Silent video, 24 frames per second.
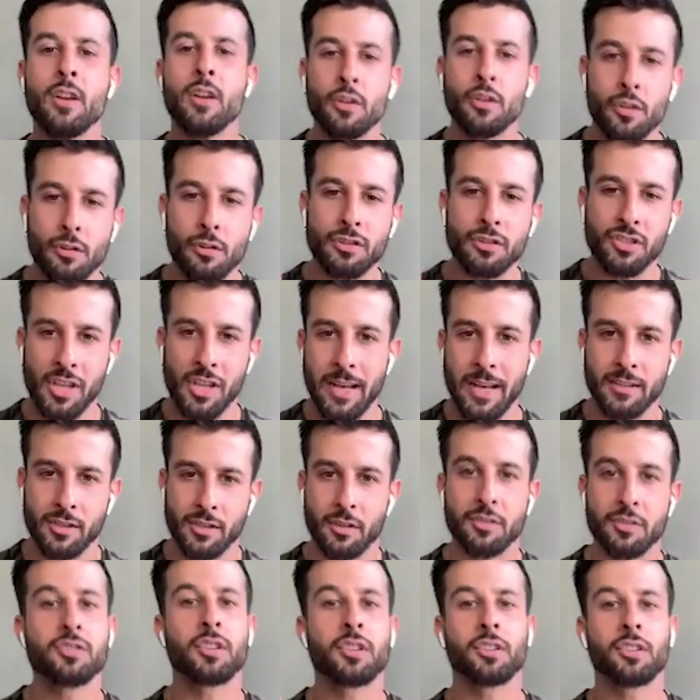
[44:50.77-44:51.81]
they're
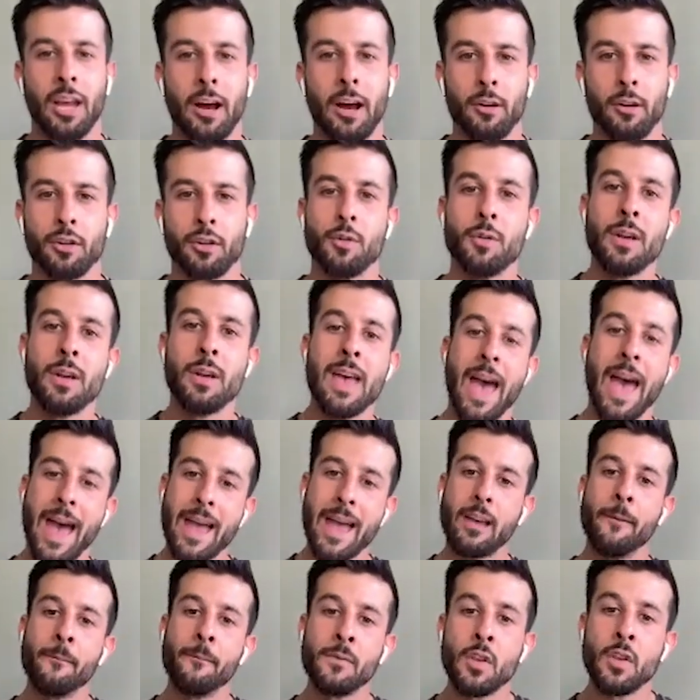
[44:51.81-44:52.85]
sensors to tell you,
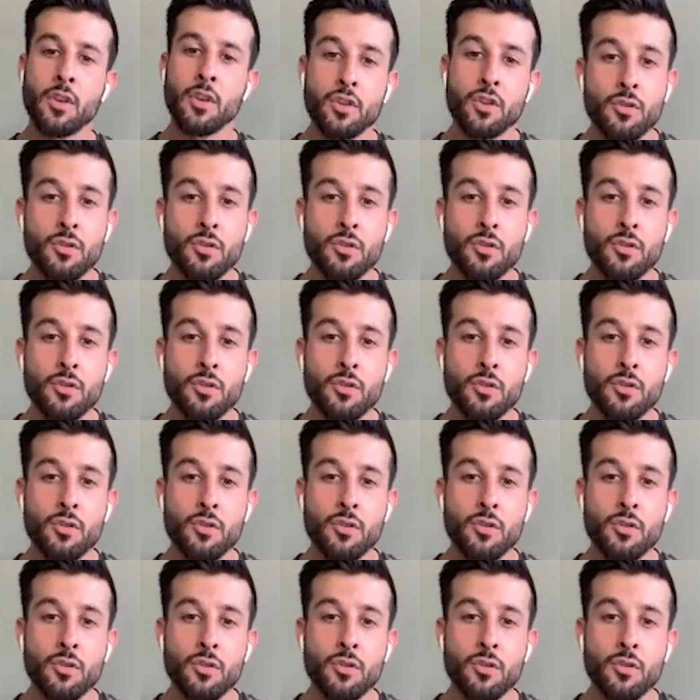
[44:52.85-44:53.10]
hey, you